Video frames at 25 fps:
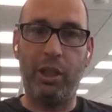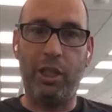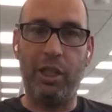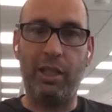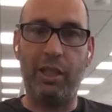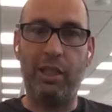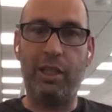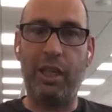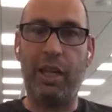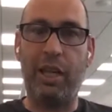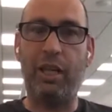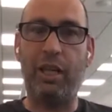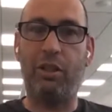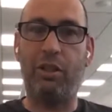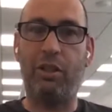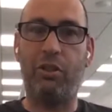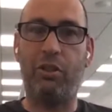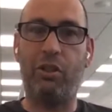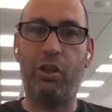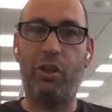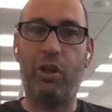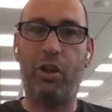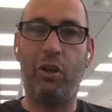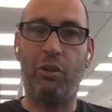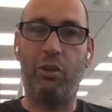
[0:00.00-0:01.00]
and take
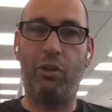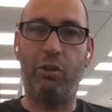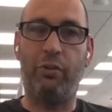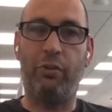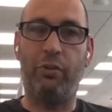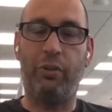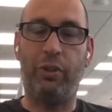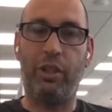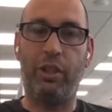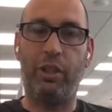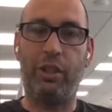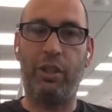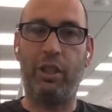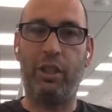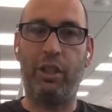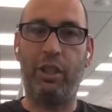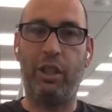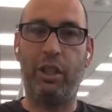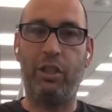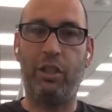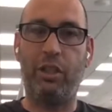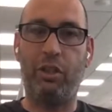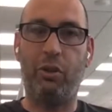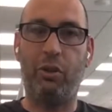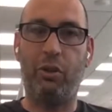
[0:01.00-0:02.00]
control of
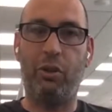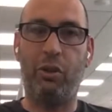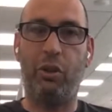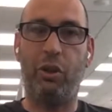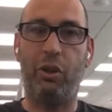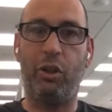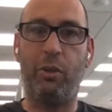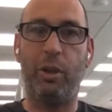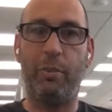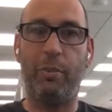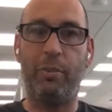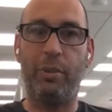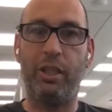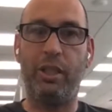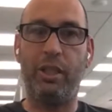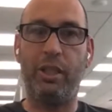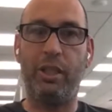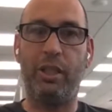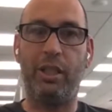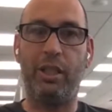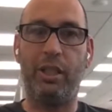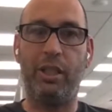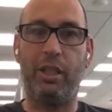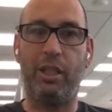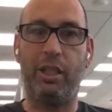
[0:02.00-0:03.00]
your Google My
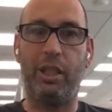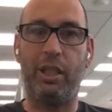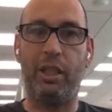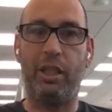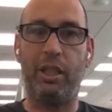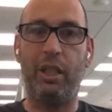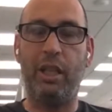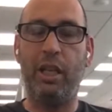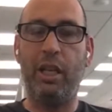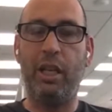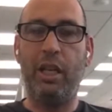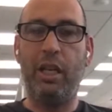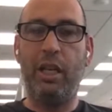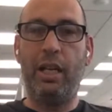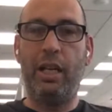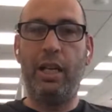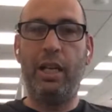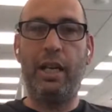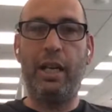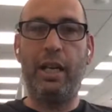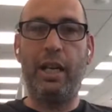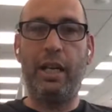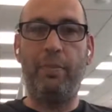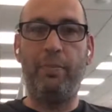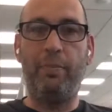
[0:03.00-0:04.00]
Business listing,
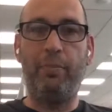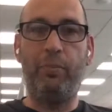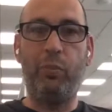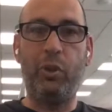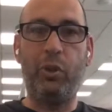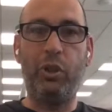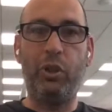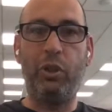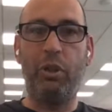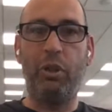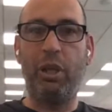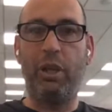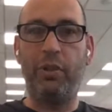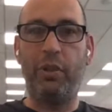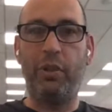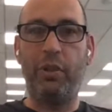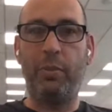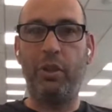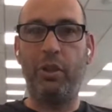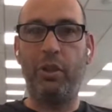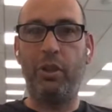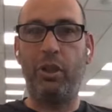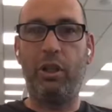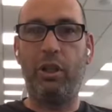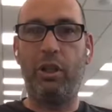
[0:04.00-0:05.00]
we do have a
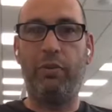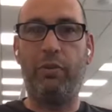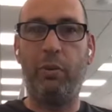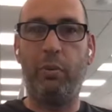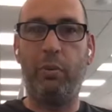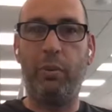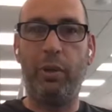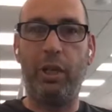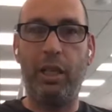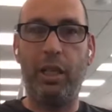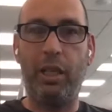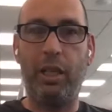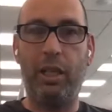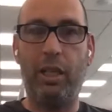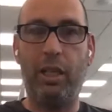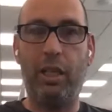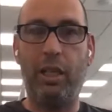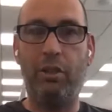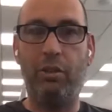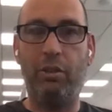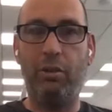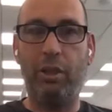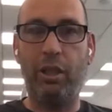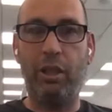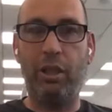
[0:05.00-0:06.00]
special offer where
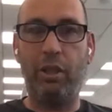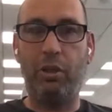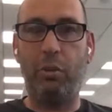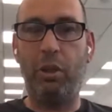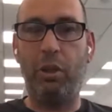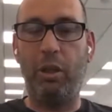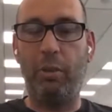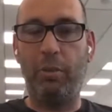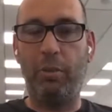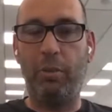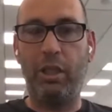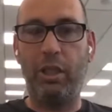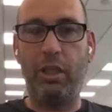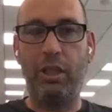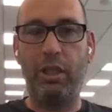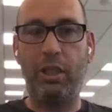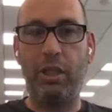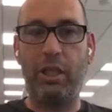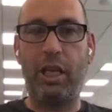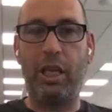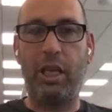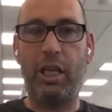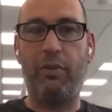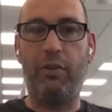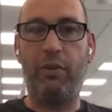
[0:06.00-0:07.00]
you'll get a 20%
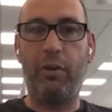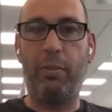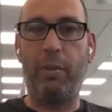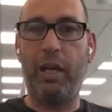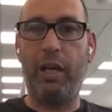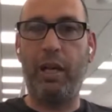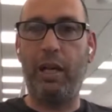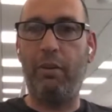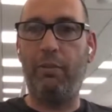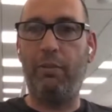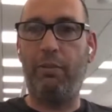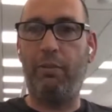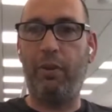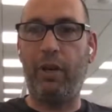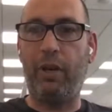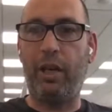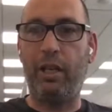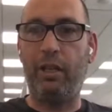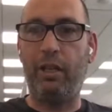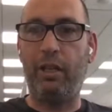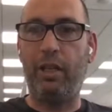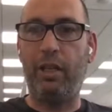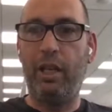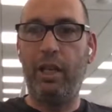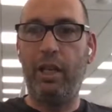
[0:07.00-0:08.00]
discount if you pay up
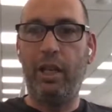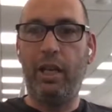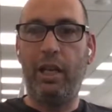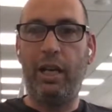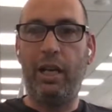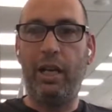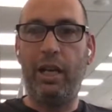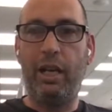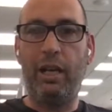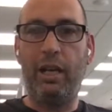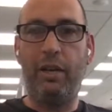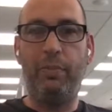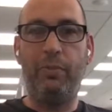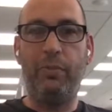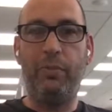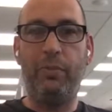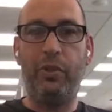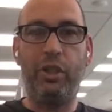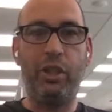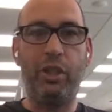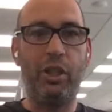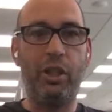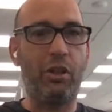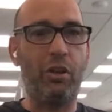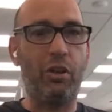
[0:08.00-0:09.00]
front. You
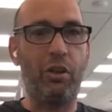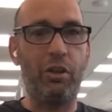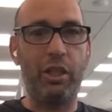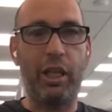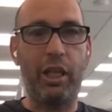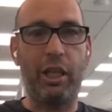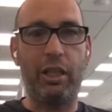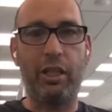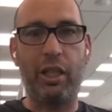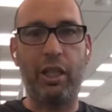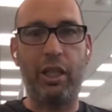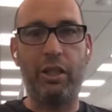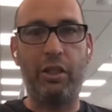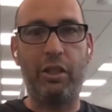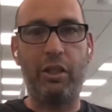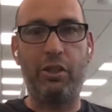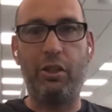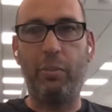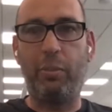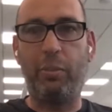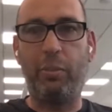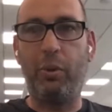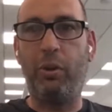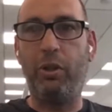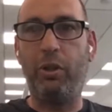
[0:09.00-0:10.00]
just contact us at
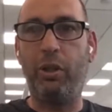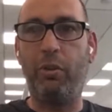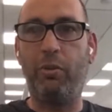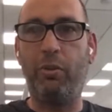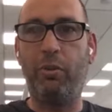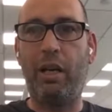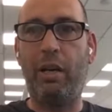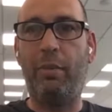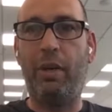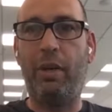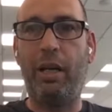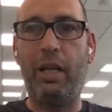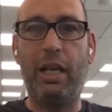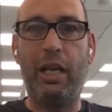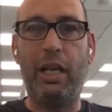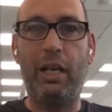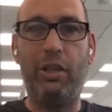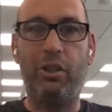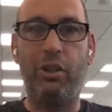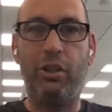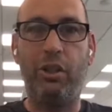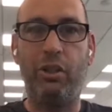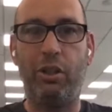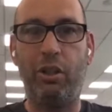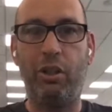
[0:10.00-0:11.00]

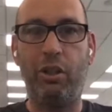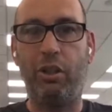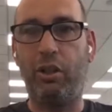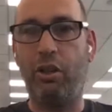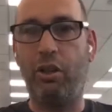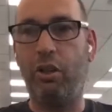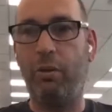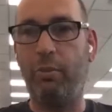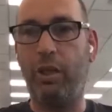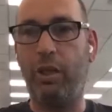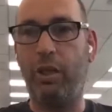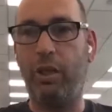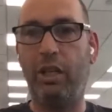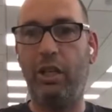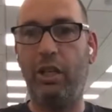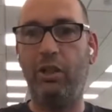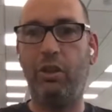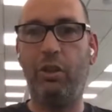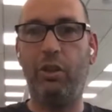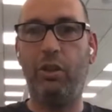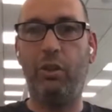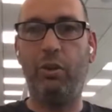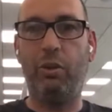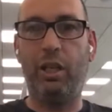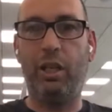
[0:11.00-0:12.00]

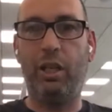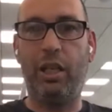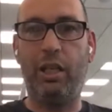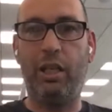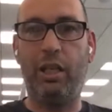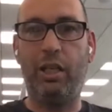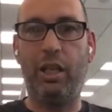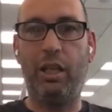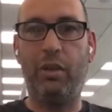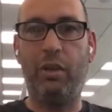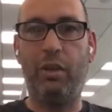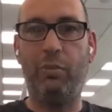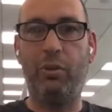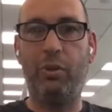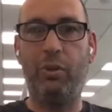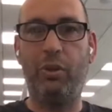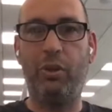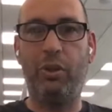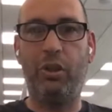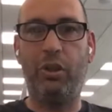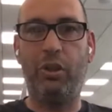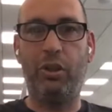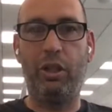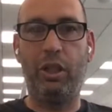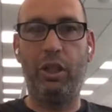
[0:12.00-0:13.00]
support@ratemyagent.com.au and we'll
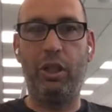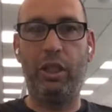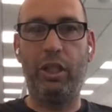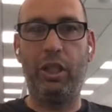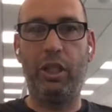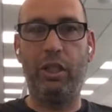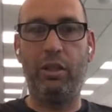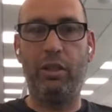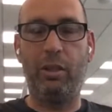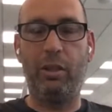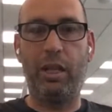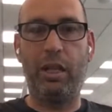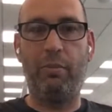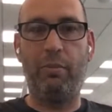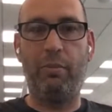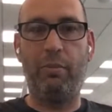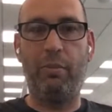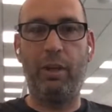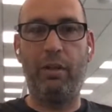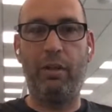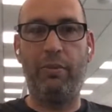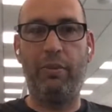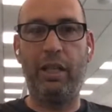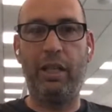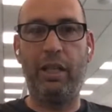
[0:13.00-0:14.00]
certainly get
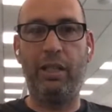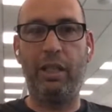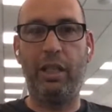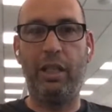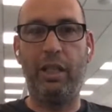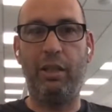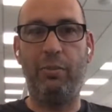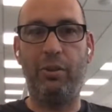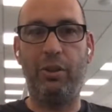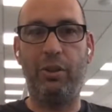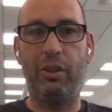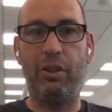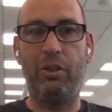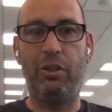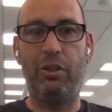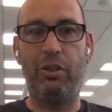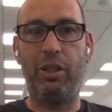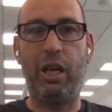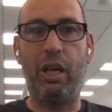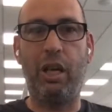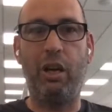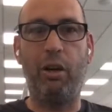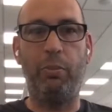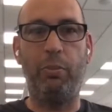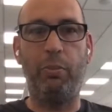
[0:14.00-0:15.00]
one of our team
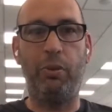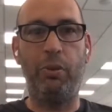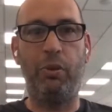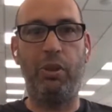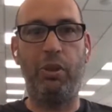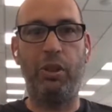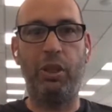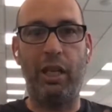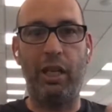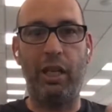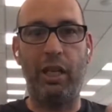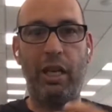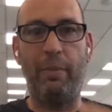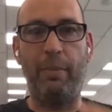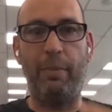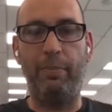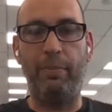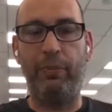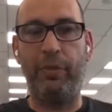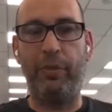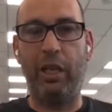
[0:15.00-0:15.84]
to help you set up.